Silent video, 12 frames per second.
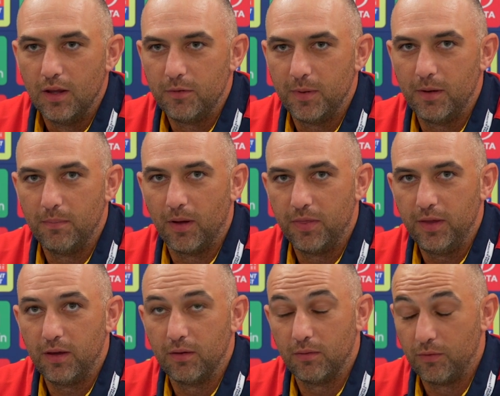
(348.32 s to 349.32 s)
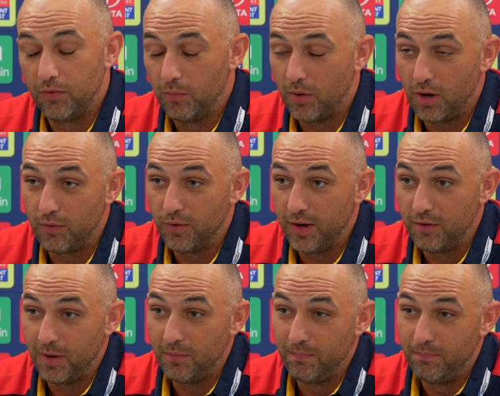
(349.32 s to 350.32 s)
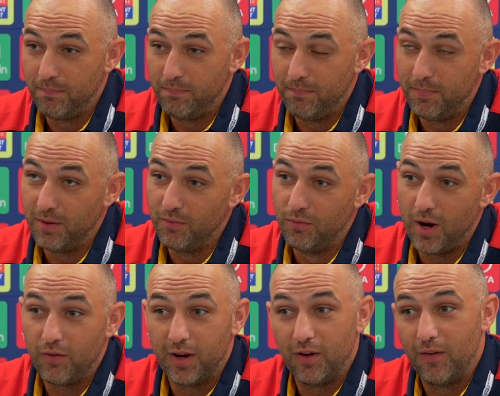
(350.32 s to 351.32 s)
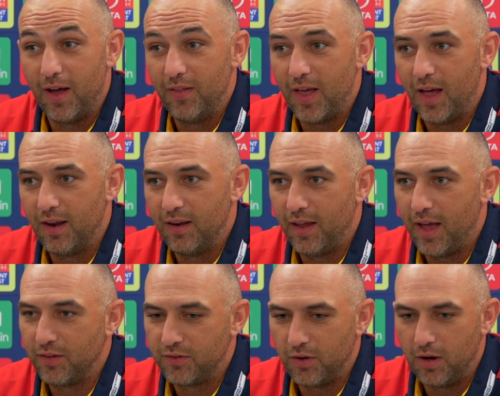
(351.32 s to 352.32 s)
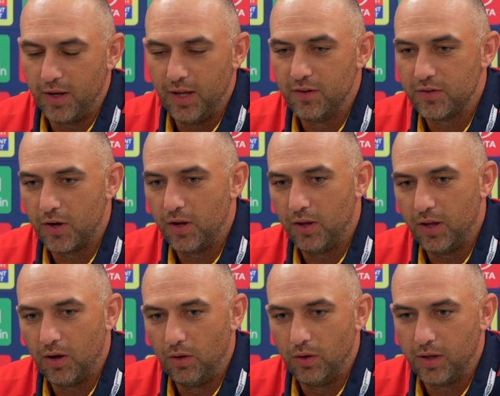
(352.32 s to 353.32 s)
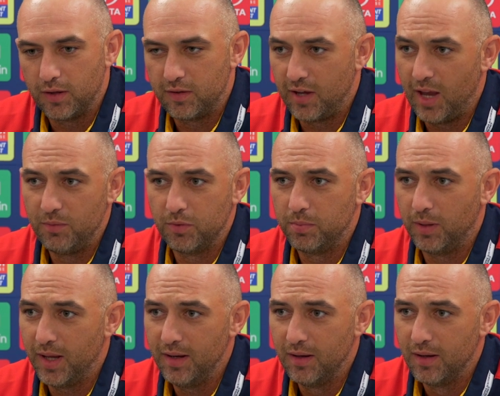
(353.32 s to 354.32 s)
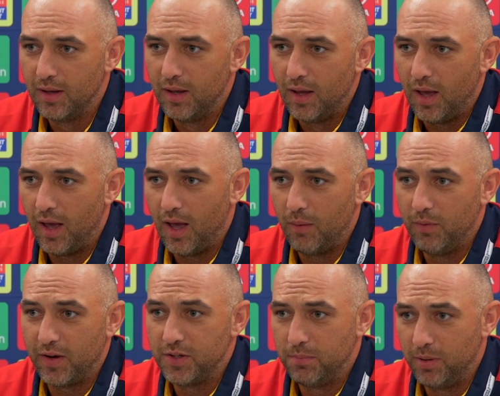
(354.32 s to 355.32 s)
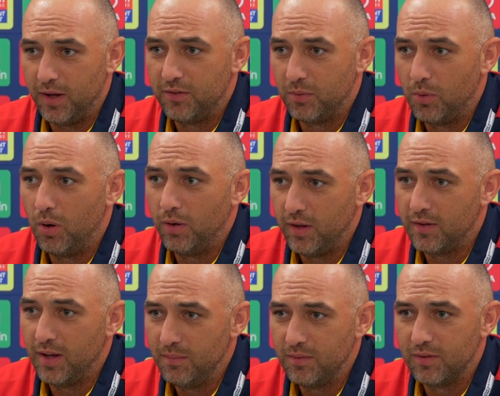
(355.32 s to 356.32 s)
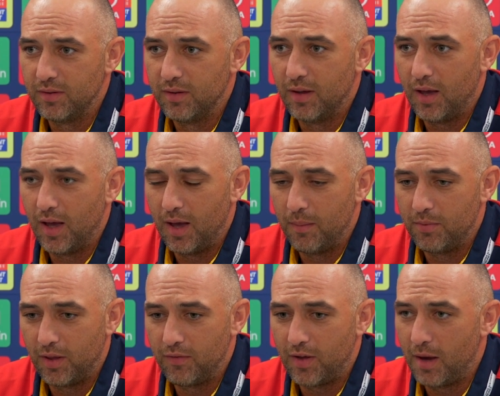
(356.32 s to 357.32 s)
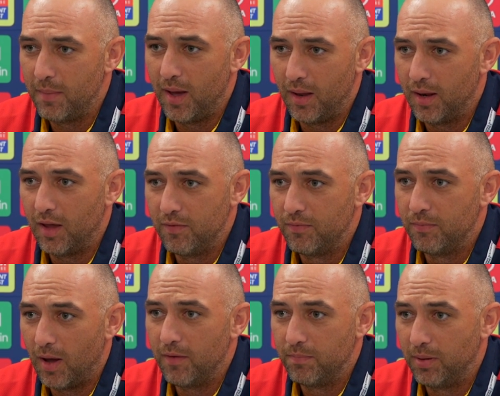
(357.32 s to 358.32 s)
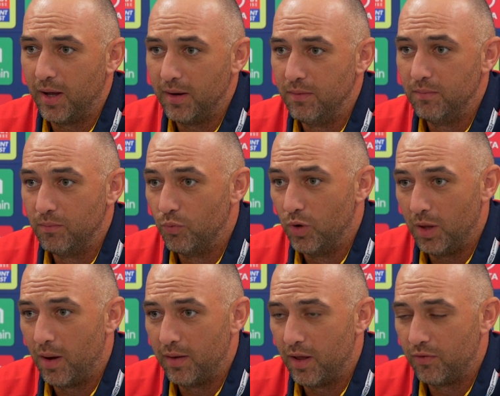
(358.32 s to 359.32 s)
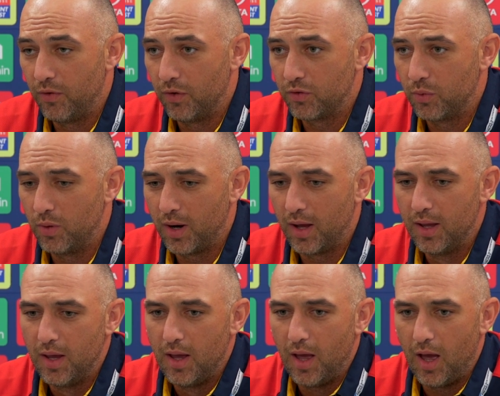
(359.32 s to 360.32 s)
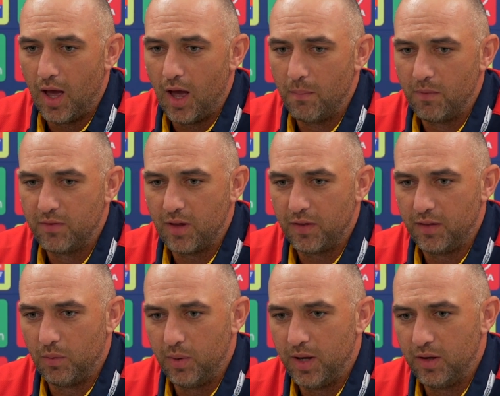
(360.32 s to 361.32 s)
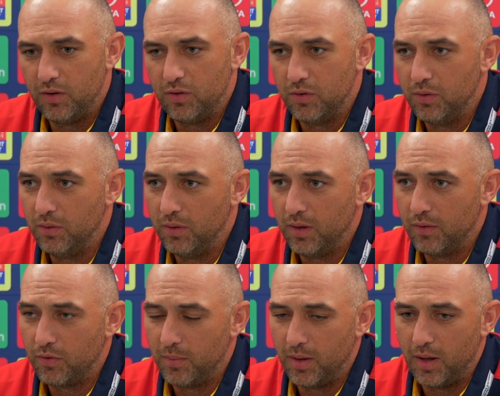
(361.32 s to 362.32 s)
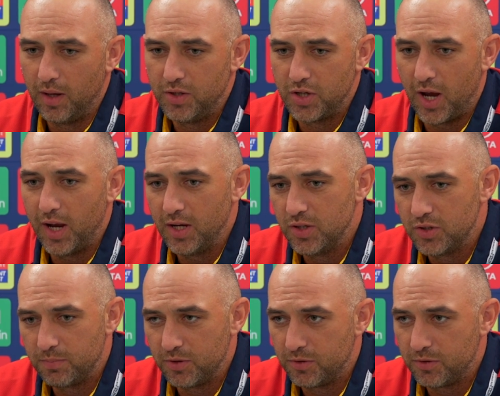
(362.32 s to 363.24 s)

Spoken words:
Yeah, from what I've read, there's been a bit of rhetoric around that outside. Internally, I look at the teams we've played. We've actually played some quality teams, so they've come out and they've played really well in that first quarter. There's nothing that we need to do from a change